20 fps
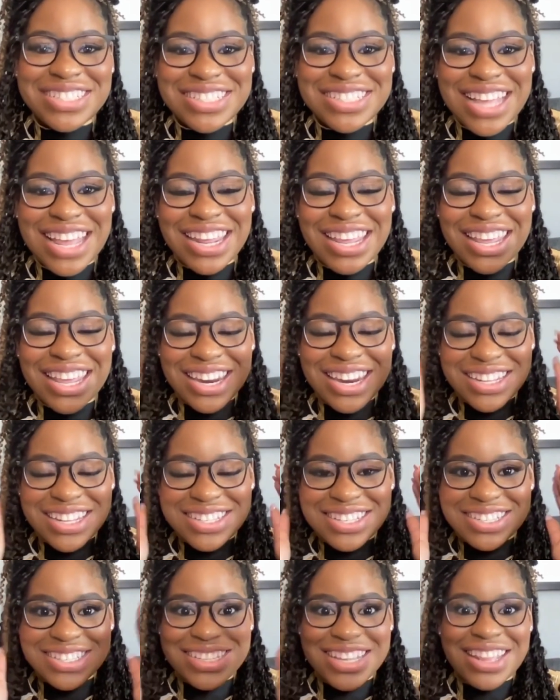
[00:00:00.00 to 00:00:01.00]
on set and getting
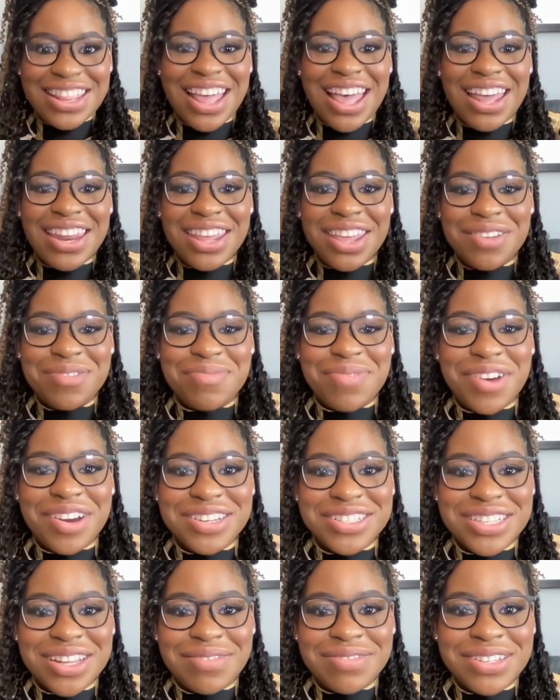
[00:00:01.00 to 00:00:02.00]
to see that in
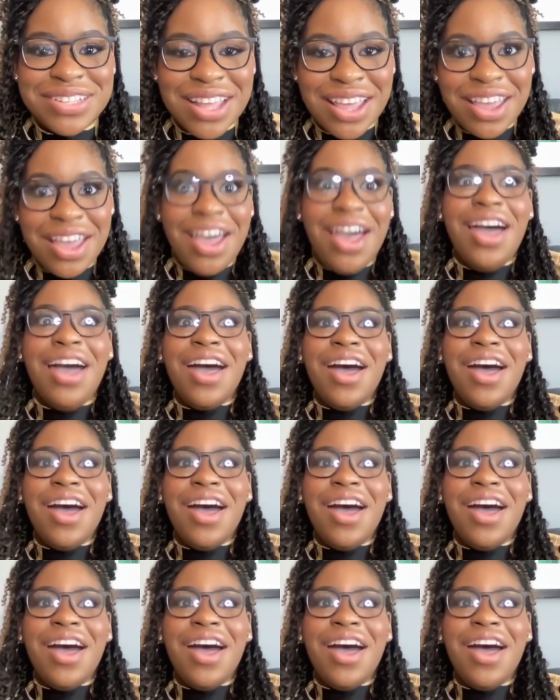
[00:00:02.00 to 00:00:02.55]
person, I'm just like,